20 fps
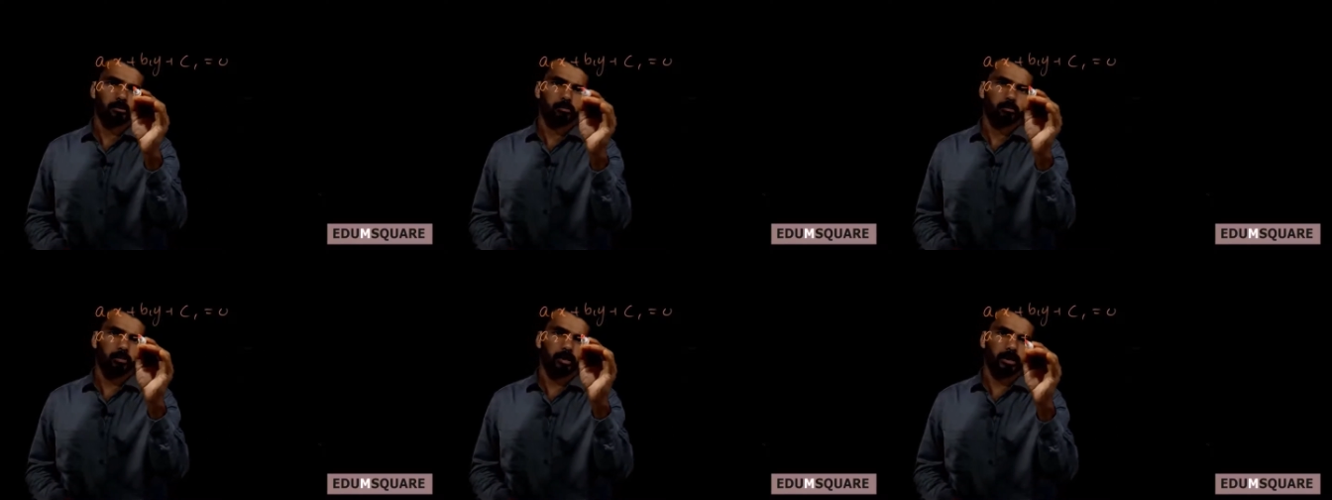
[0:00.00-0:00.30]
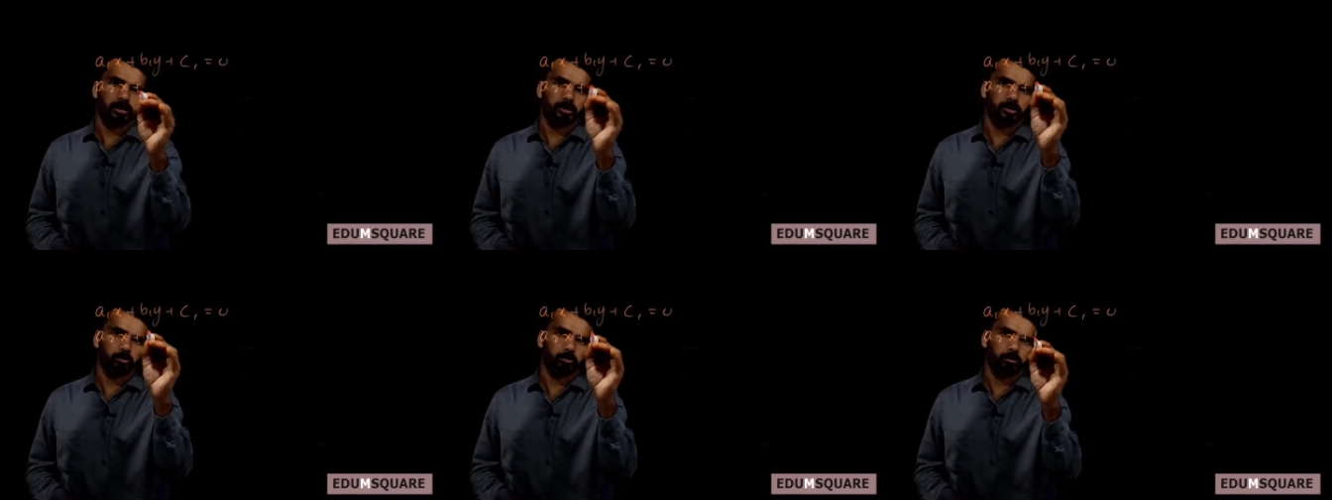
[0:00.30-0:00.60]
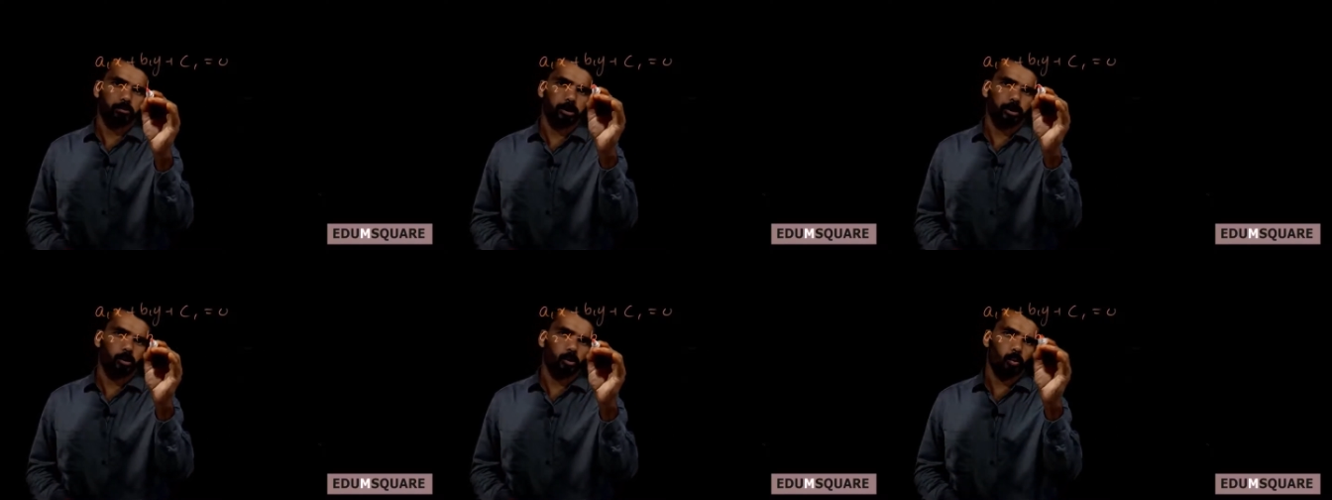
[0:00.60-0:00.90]
plus
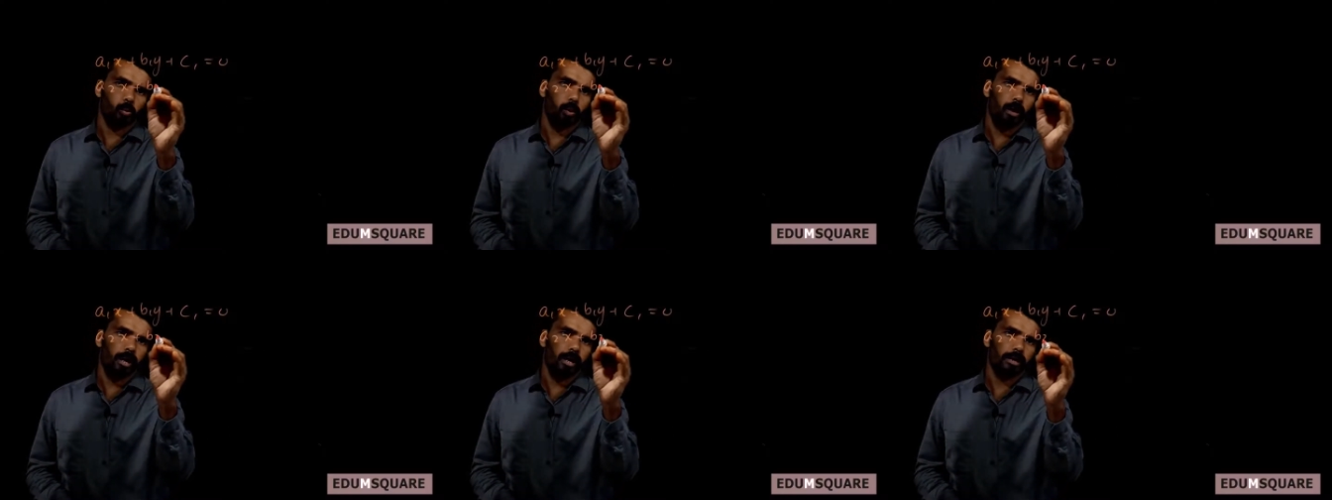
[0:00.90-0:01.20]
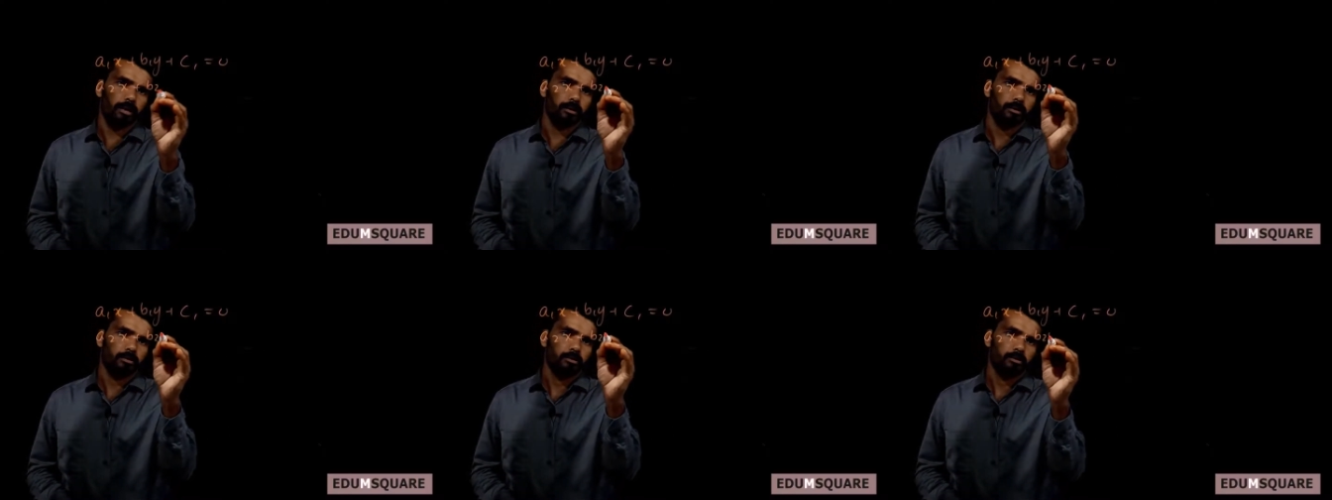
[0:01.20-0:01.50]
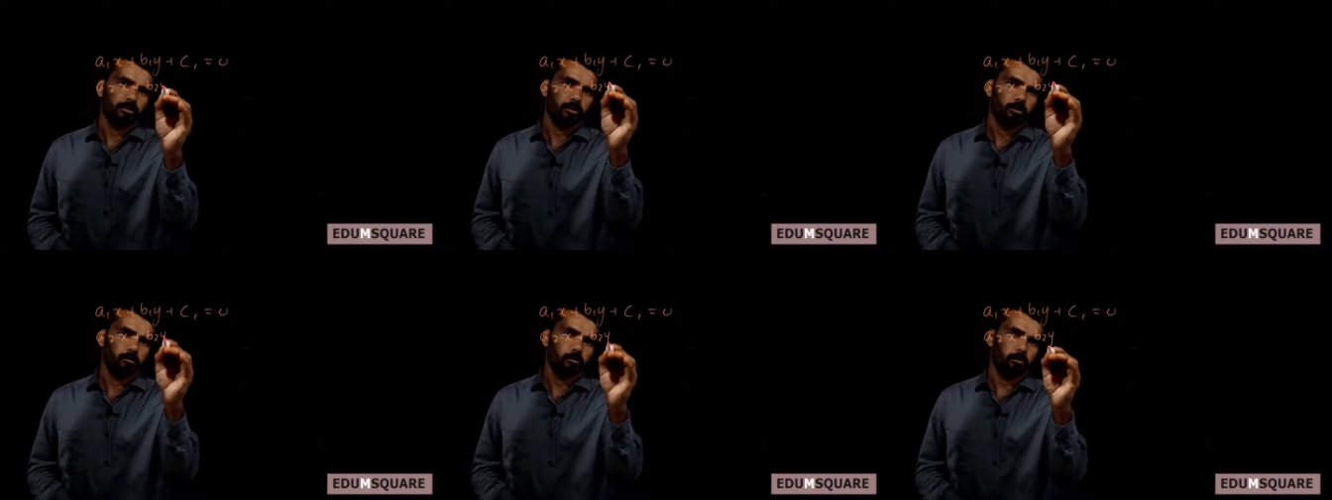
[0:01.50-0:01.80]
b2y
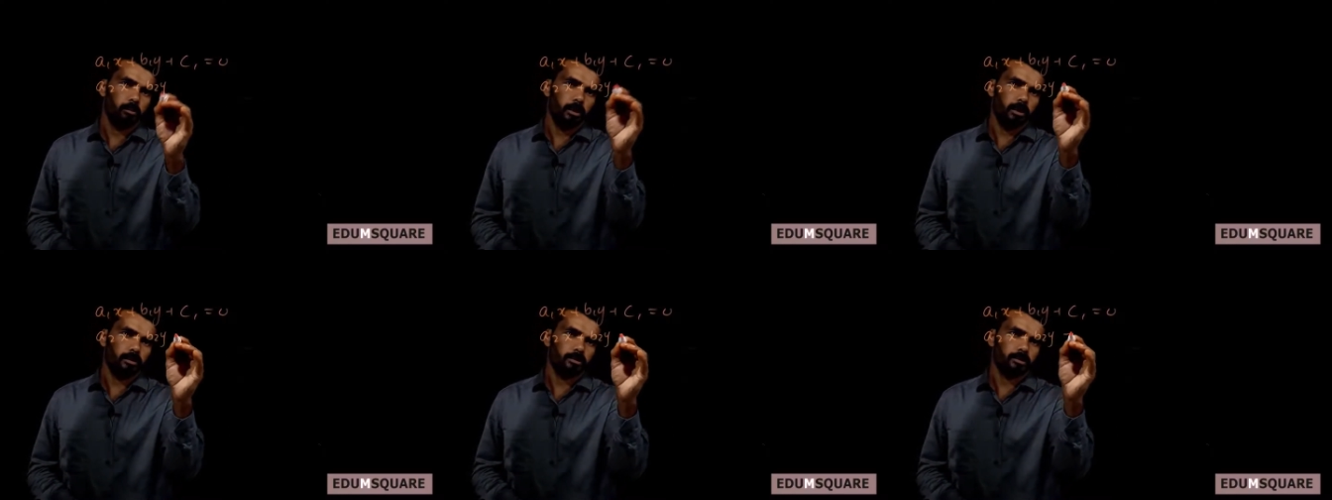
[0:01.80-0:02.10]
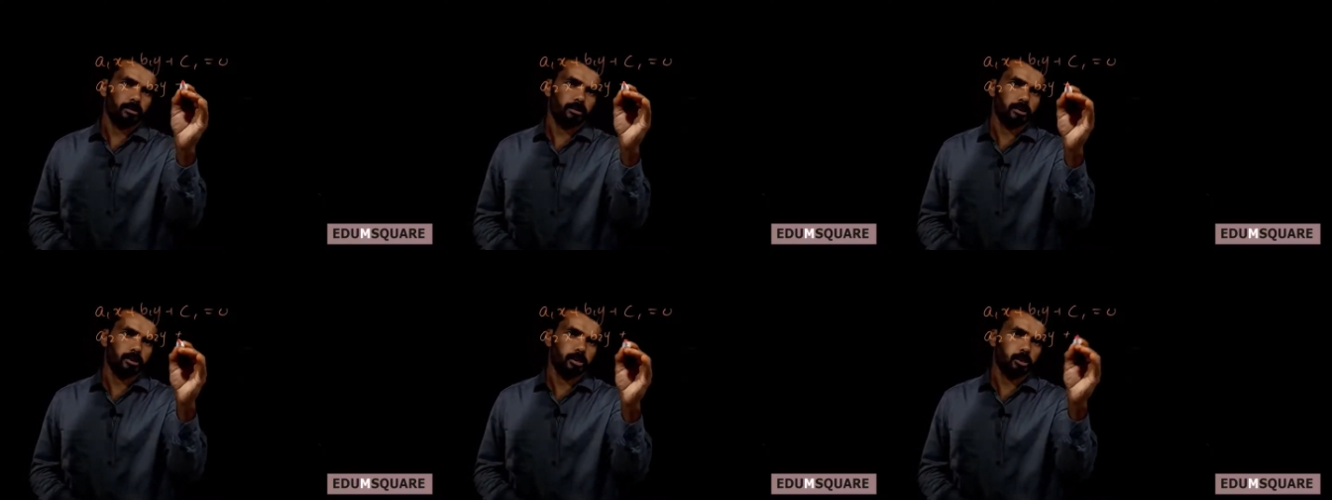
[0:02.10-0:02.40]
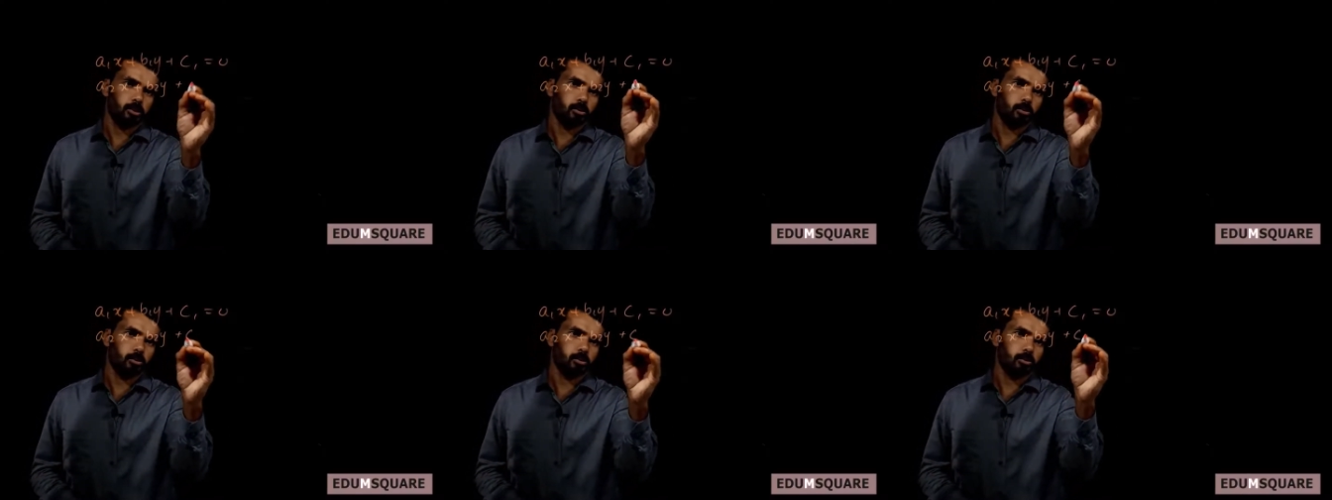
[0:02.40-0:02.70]
plus
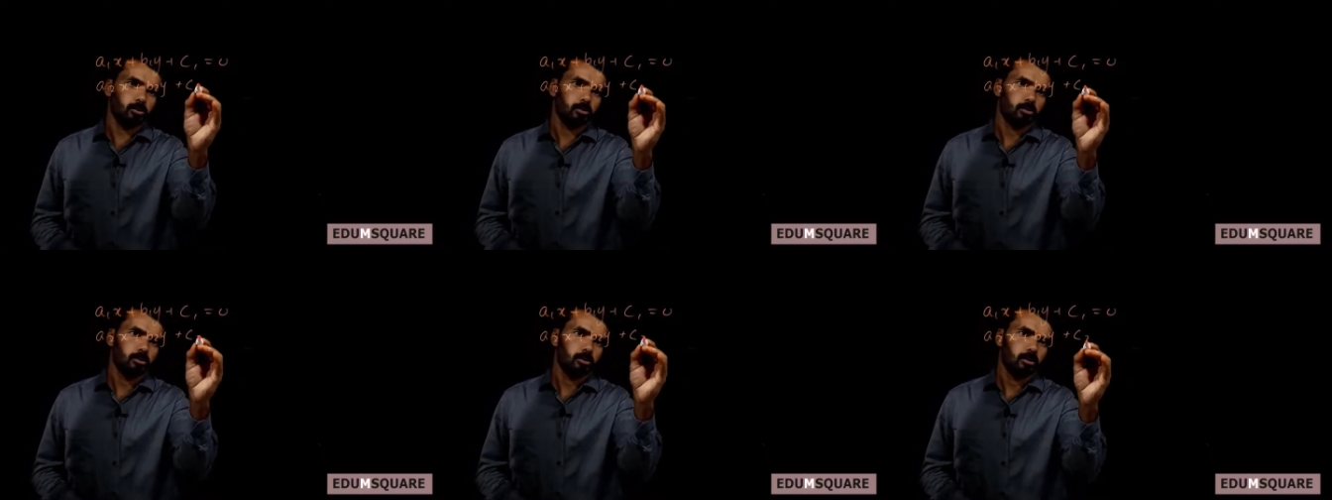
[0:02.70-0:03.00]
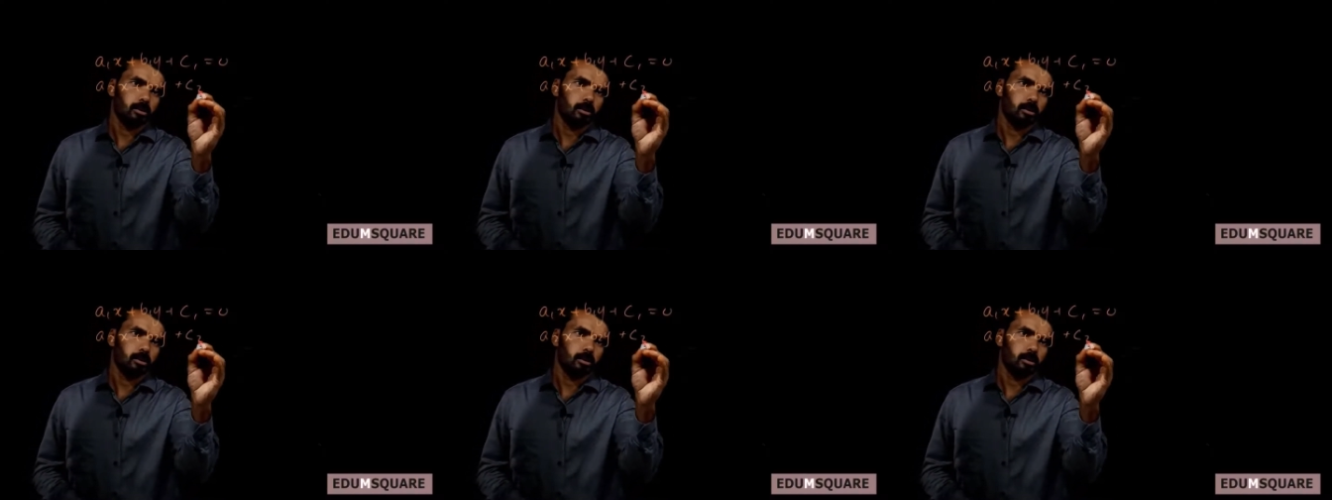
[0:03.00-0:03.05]
c2